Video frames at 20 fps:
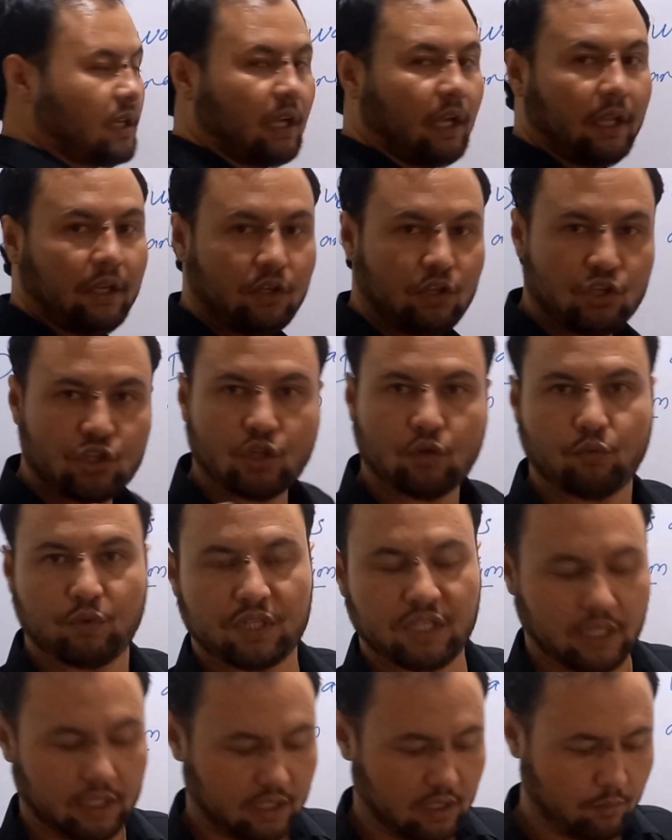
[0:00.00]
condition, we
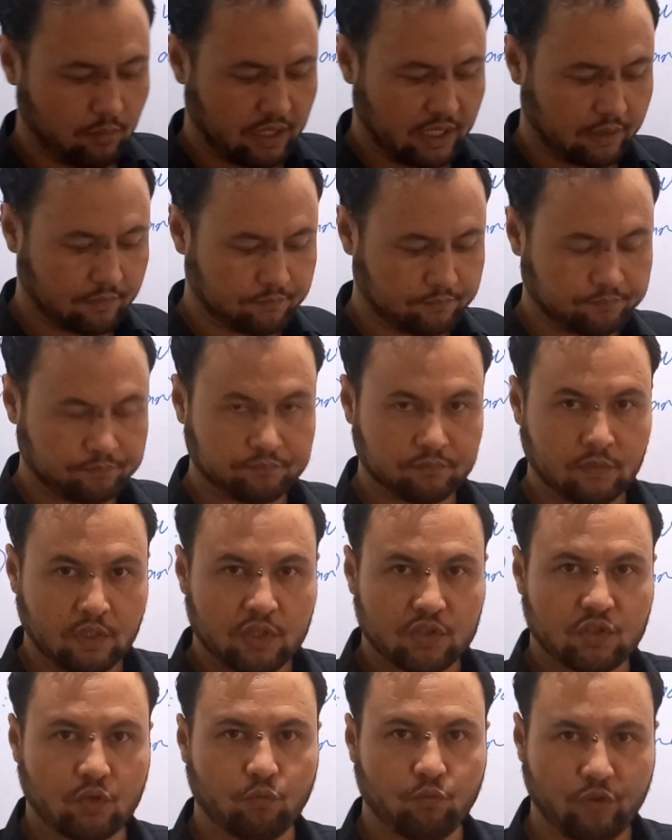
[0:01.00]
take the meaning.
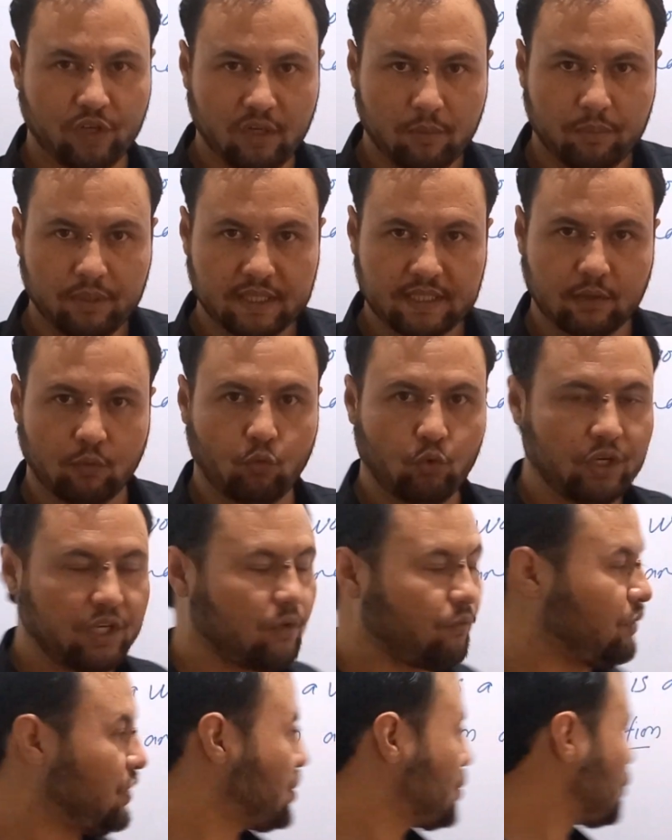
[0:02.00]
So verb is a word
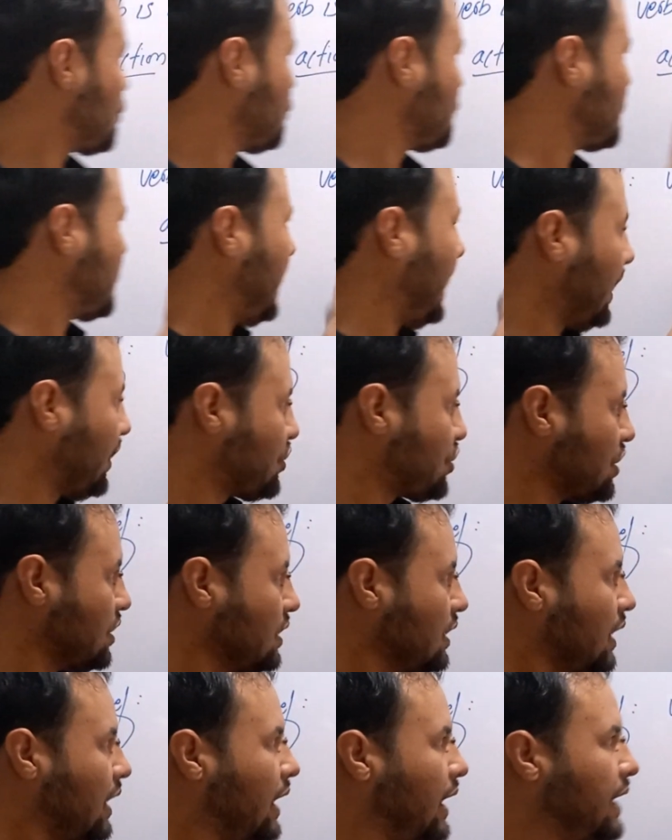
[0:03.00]
which shows action
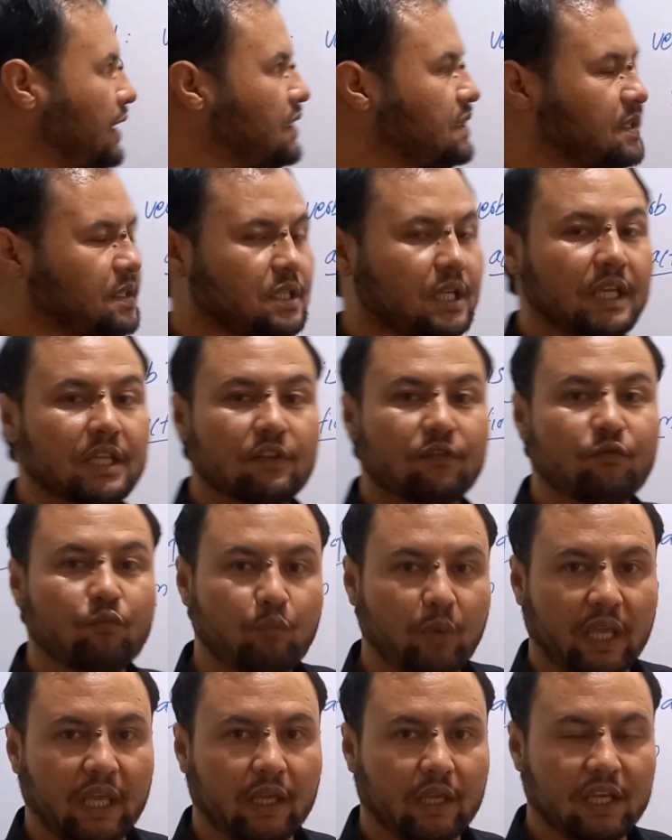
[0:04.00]
and state of
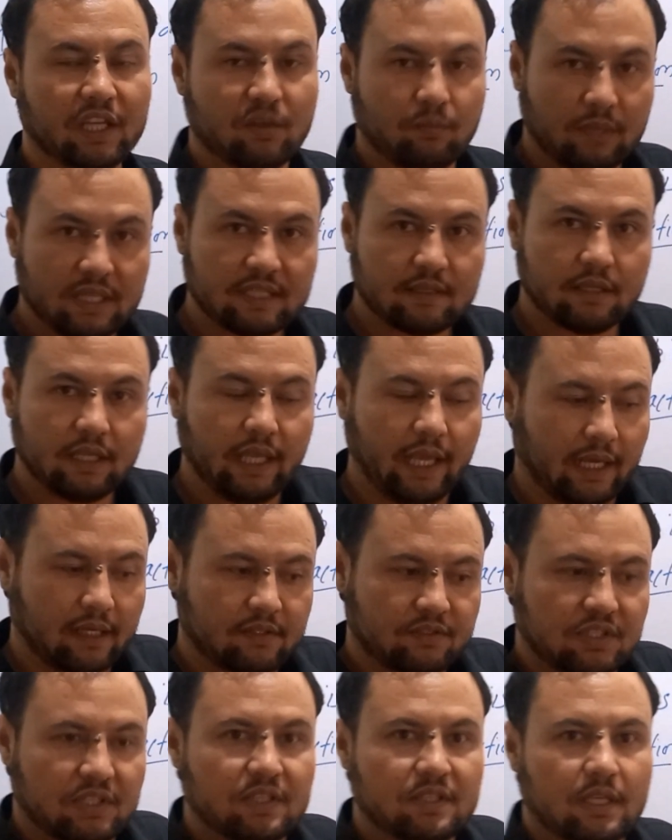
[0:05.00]
being. It means the
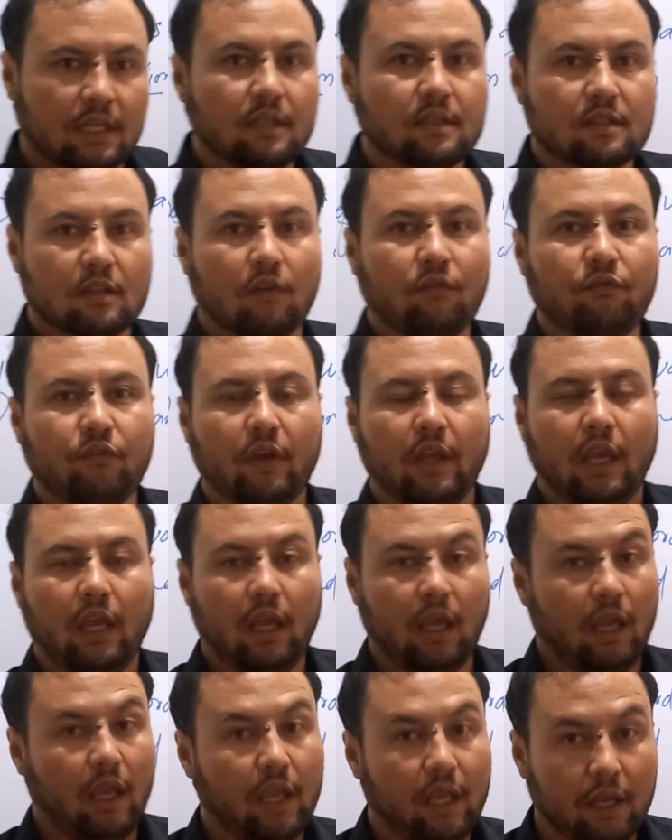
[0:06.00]
existence of
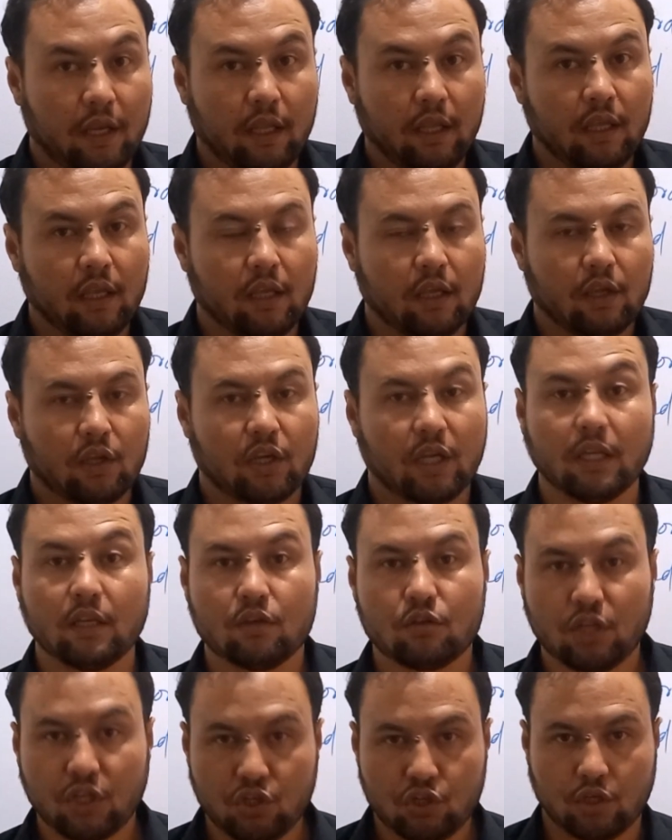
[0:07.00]
any
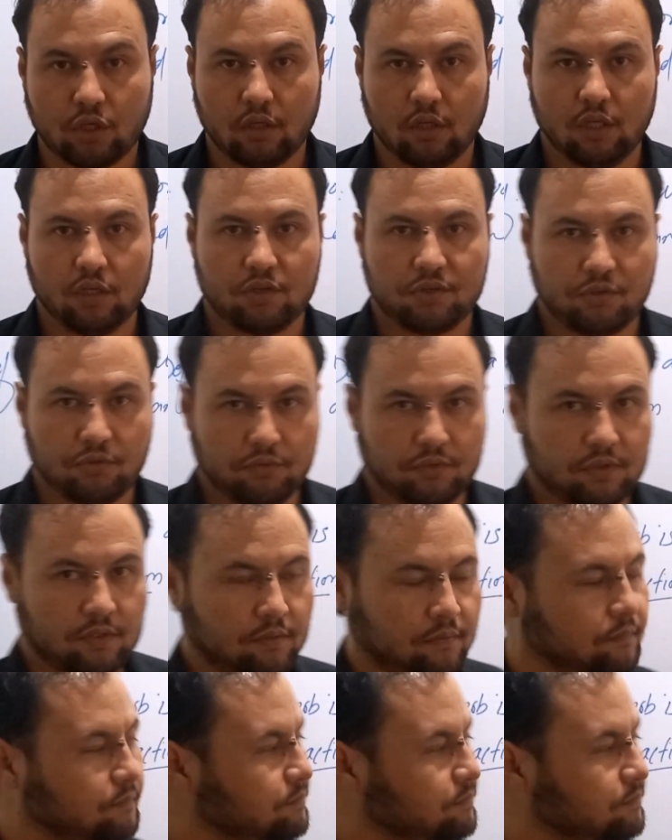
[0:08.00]
condition it shows.